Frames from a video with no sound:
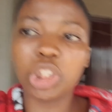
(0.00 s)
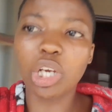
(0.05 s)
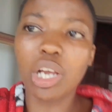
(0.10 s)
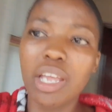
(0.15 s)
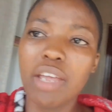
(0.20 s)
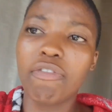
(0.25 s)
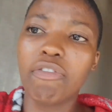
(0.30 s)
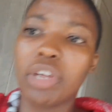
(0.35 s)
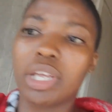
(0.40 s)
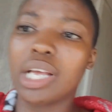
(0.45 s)
sure
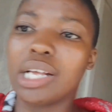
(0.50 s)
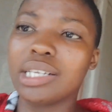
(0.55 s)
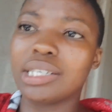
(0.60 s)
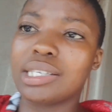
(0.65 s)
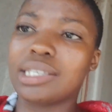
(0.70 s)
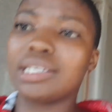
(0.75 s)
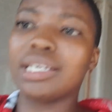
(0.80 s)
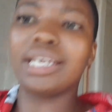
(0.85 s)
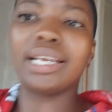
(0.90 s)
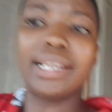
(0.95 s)
if you can
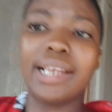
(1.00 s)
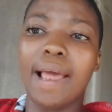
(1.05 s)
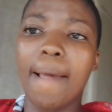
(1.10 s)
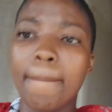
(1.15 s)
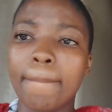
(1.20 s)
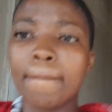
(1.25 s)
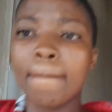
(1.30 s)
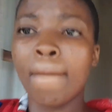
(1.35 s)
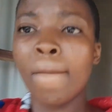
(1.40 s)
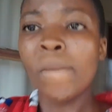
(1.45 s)
see.
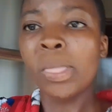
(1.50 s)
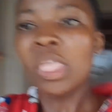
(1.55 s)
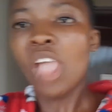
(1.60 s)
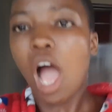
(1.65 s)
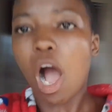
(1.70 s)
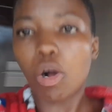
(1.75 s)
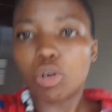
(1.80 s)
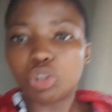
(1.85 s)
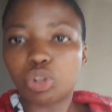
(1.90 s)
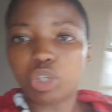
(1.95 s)
Next,
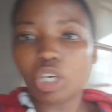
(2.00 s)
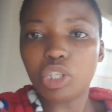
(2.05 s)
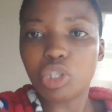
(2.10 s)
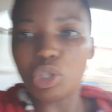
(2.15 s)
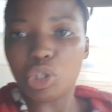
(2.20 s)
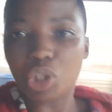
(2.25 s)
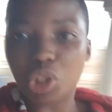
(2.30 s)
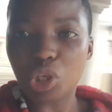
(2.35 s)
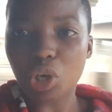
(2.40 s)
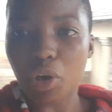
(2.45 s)
I'll try
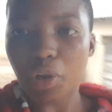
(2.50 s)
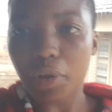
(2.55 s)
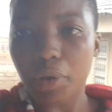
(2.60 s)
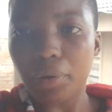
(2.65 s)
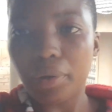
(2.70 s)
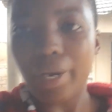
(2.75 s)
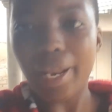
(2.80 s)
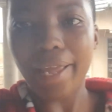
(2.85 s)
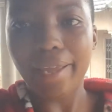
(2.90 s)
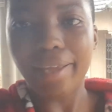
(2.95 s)
to show you.